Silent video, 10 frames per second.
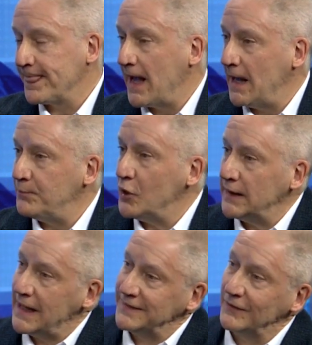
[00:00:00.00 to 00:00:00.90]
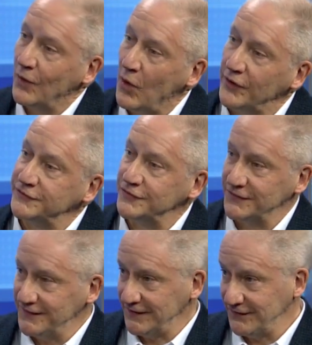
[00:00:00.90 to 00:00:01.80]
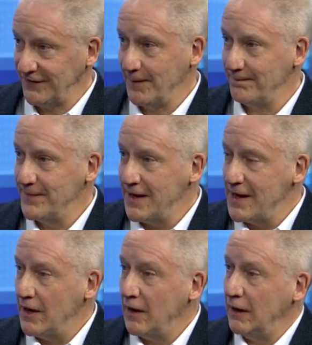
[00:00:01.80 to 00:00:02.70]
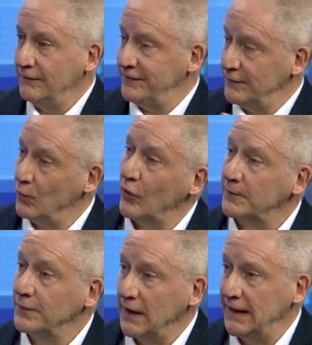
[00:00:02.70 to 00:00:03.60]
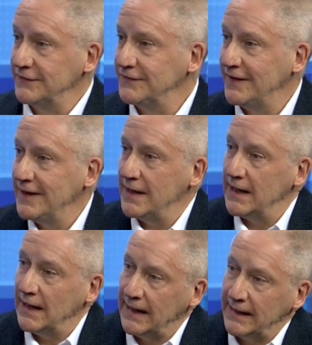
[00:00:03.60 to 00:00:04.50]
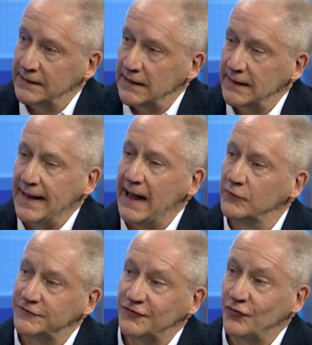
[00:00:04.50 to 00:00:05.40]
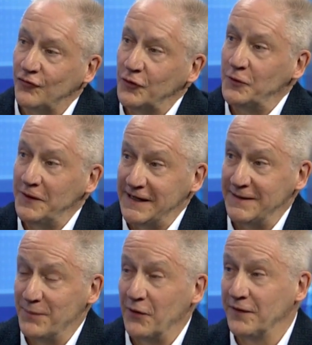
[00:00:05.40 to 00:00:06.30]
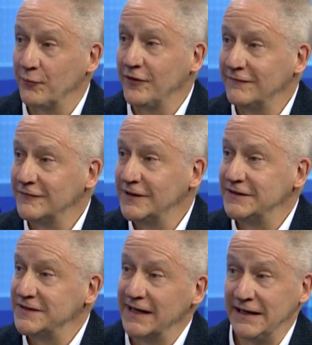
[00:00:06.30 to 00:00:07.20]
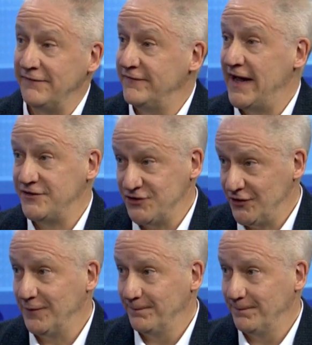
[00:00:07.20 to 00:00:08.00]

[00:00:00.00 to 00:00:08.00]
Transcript: and put it on the larger system of the workplace. And, and that was truly both a privilege and an adventure.